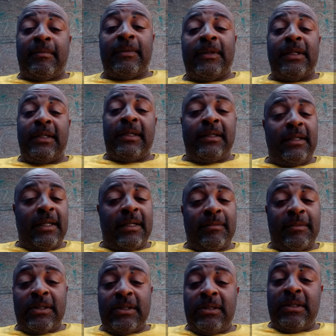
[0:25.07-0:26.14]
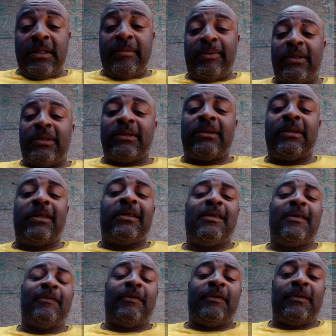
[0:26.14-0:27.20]
but I'm a hood person. I come
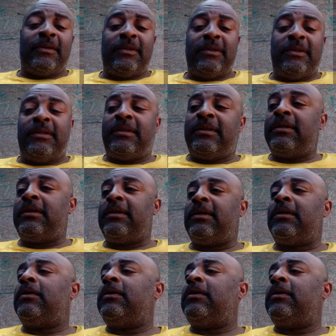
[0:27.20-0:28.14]
from the hood, so